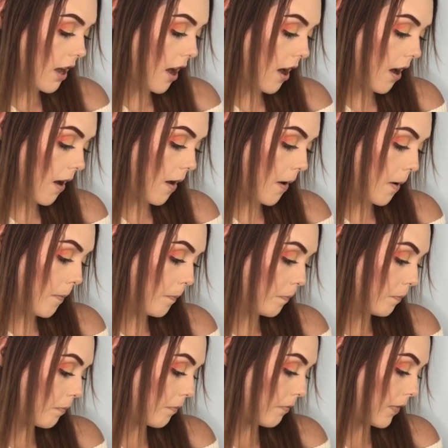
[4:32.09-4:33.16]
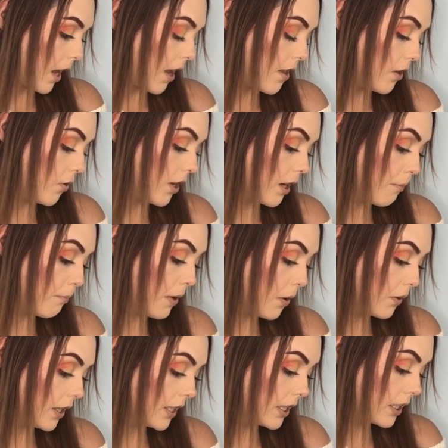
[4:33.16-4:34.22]
um, you get a
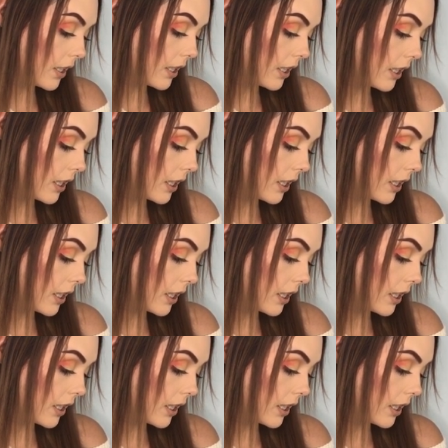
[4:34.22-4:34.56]
bonus